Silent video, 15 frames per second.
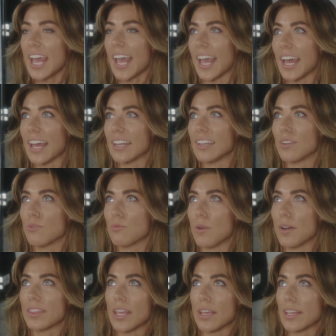and
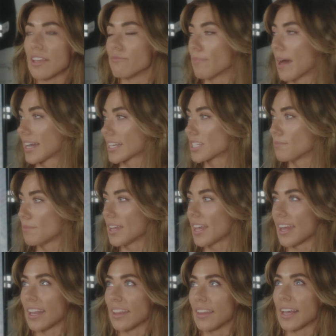what they gave back to me,
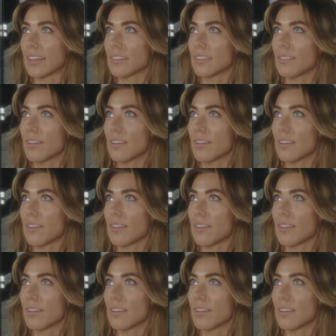and like